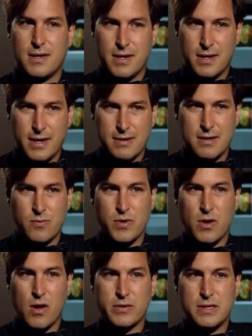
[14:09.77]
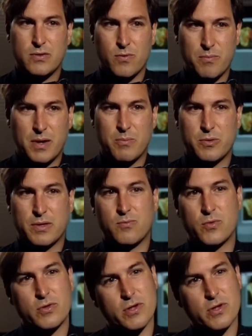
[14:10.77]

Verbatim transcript: And I think we all need to remember that we're